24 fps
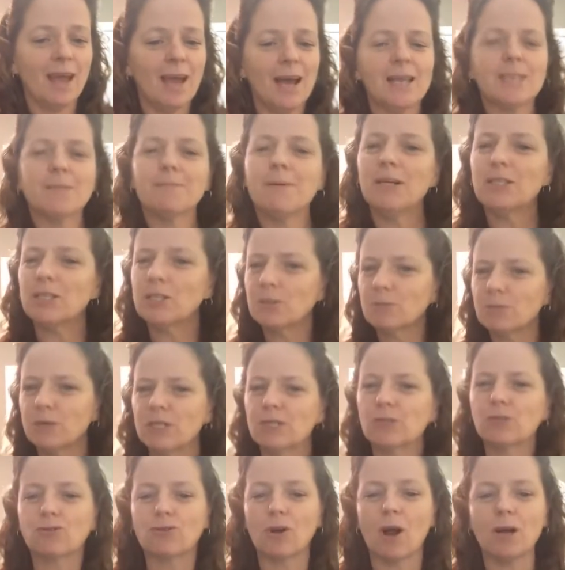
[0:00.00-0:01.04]
As much as we
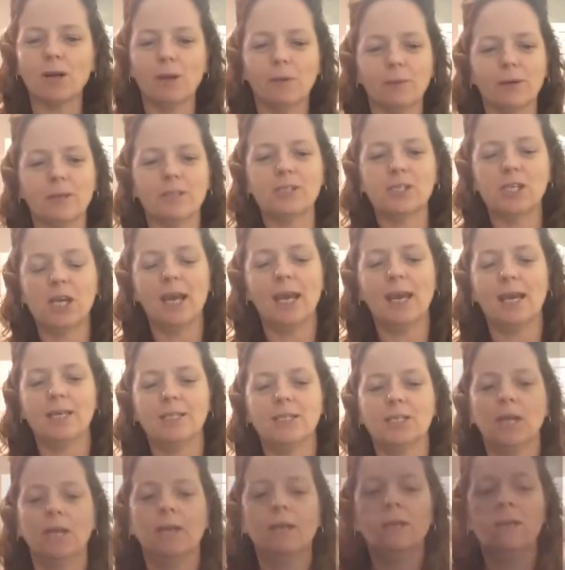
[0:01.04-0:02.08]
struggle with change,